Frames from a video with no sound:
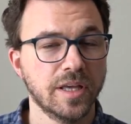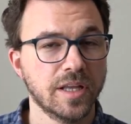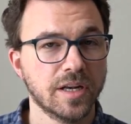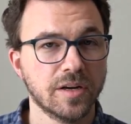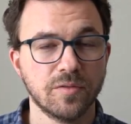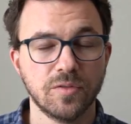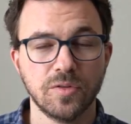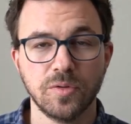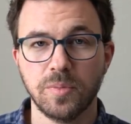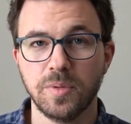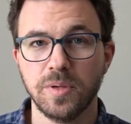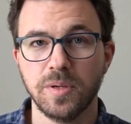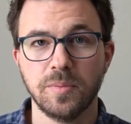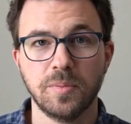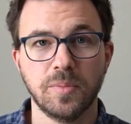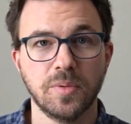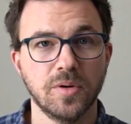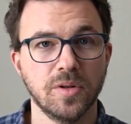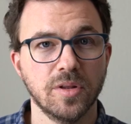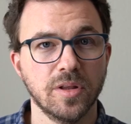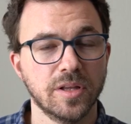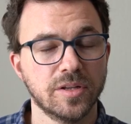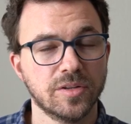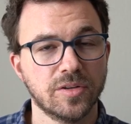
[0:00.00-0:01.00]
interview
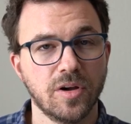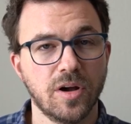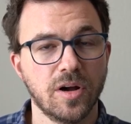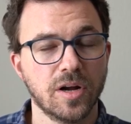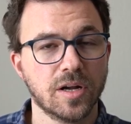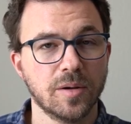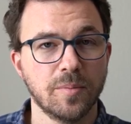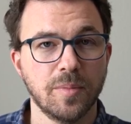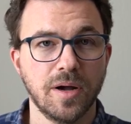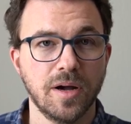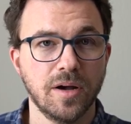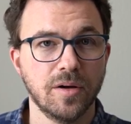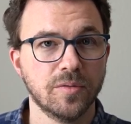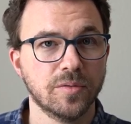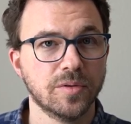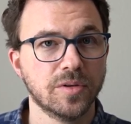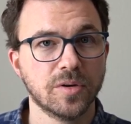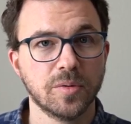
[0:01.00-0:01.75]
people, and talk about